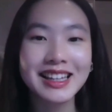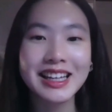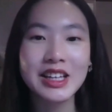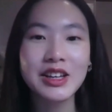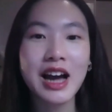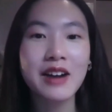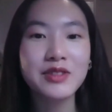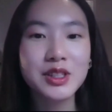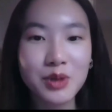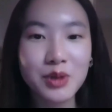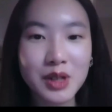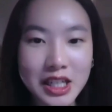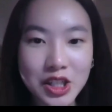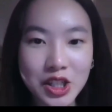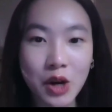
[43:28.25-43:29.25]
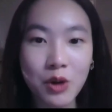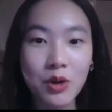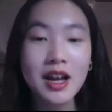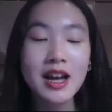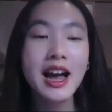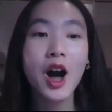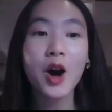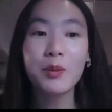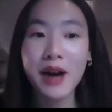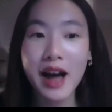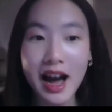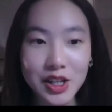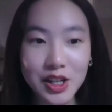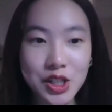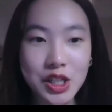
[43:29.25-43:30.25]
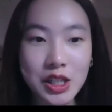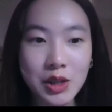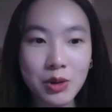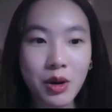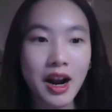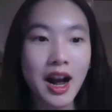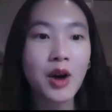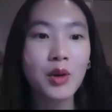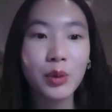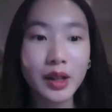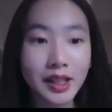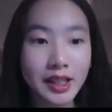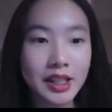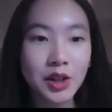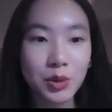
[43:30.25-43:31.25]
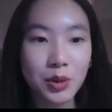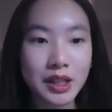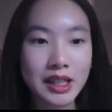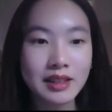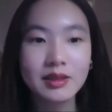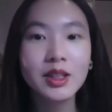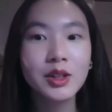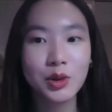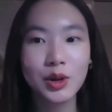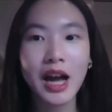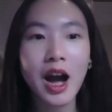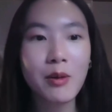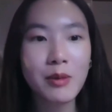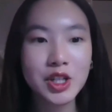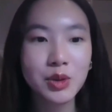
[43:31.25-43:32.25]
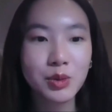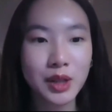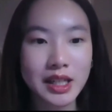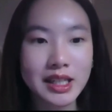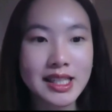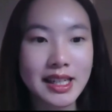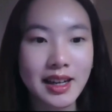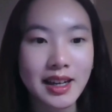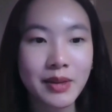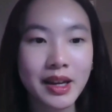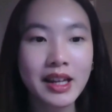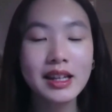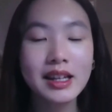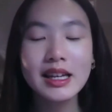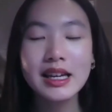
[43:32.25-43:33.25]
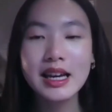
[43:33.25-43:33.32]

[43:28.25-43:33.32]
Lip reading: Like you have to really show how passionate you are, how willing you're willing, how much you're willing to commit.